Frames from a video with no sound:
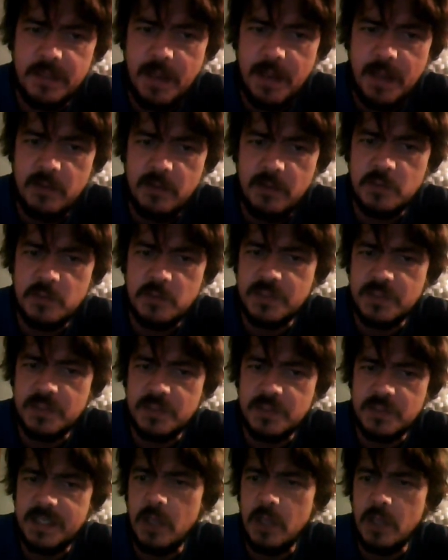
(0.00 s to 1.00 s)
mounds were
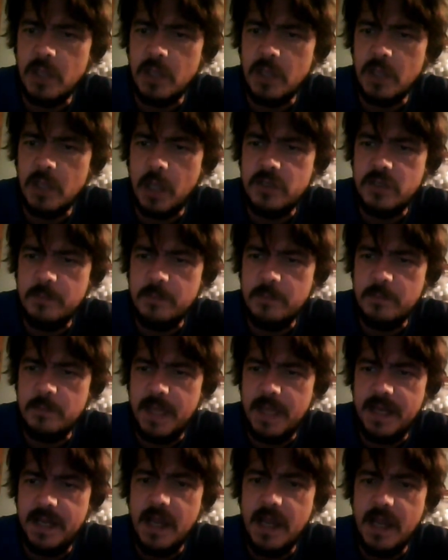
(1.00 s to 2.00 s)
some belonging to
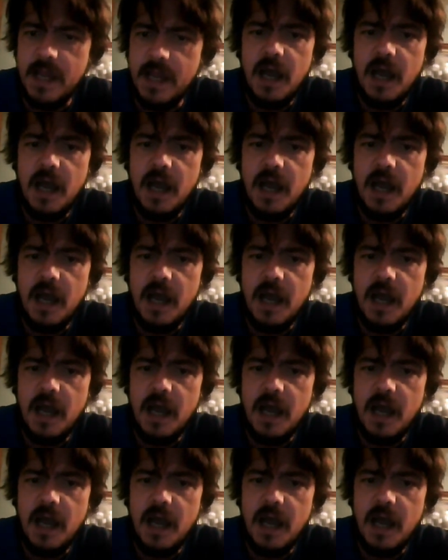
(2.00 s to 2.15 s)
men